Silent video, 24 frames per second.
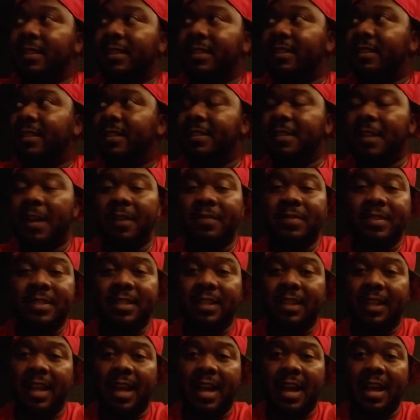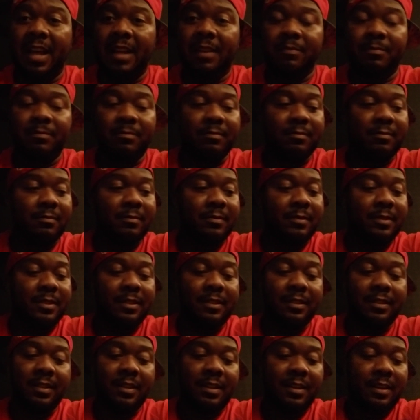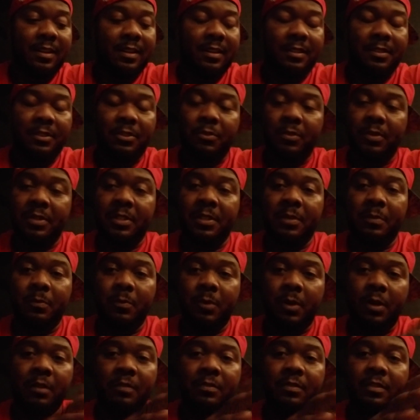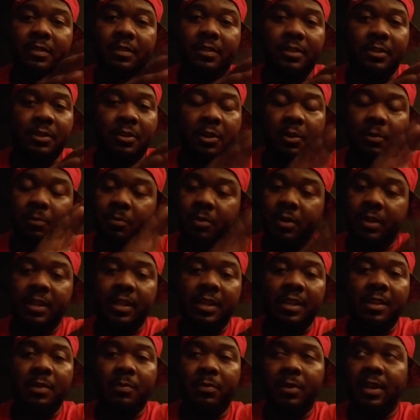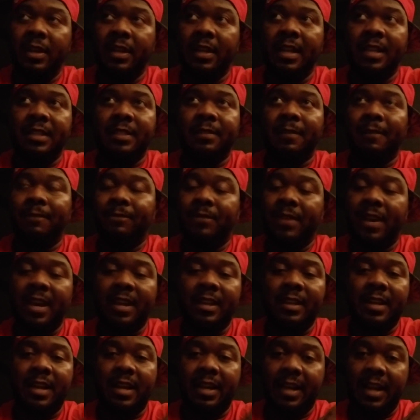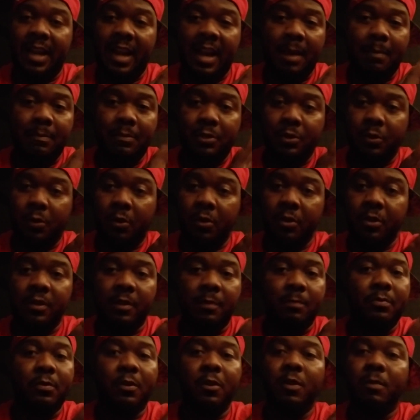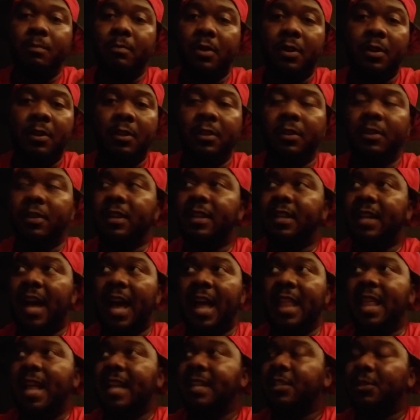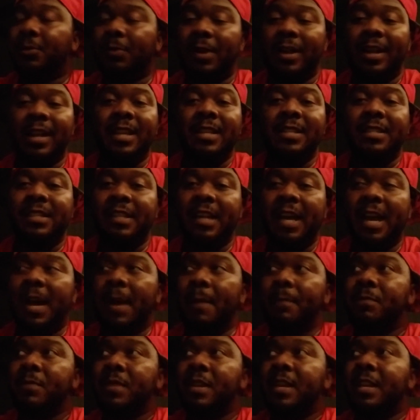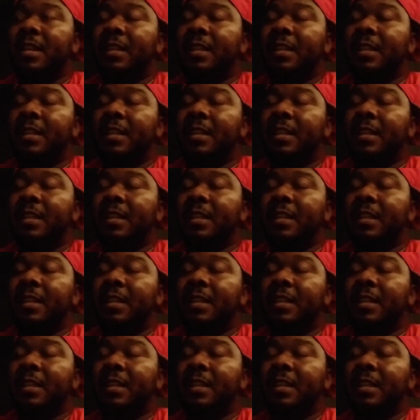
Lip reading: This offensive line. Tristan Wirfs, you're a rookie. You went against a vet in Cam Jordan, a Pro Bowler, a guy that's great at his job.